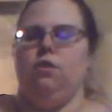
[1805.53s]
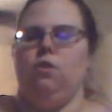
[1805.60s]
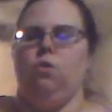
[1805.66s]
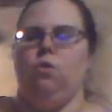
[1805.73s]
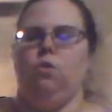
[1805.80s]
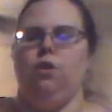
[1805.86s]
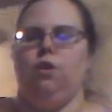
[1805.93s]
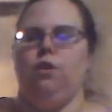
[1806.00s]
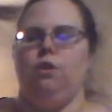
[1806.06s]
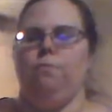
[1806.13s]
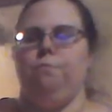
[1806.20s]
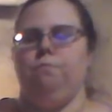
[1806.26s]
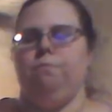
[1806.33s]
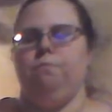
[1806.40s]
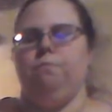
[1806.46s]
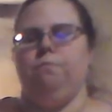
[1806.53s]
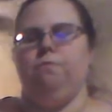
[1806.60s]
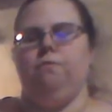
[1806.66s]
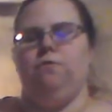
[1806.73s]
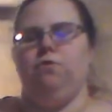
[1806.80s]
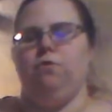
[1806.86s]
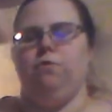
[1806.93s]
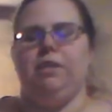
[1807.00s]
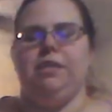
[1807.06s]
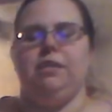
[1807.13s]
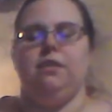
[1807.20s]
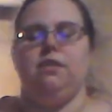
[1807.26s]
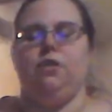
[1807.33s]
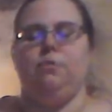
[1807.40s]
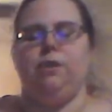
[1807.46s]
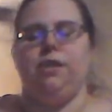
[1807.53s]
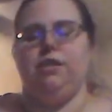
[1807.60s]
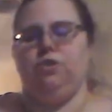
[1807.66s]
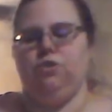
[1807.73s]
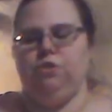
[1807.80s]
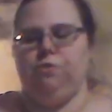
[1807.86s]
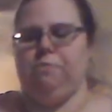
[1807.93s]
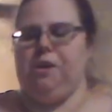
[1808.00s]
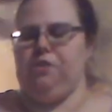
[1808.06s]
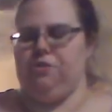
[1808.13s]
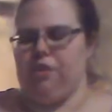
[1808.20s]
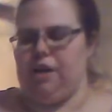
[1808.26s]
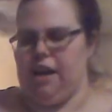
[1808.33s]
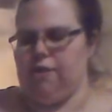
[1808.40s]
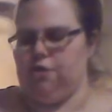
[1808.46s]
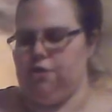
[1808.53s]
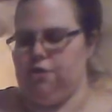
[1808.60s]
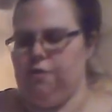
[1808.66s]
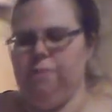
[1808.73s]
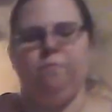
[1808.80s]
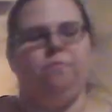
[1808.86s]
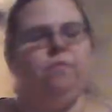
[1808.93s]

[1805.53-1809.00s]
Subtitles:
or for reasons otherwise told by their doctor,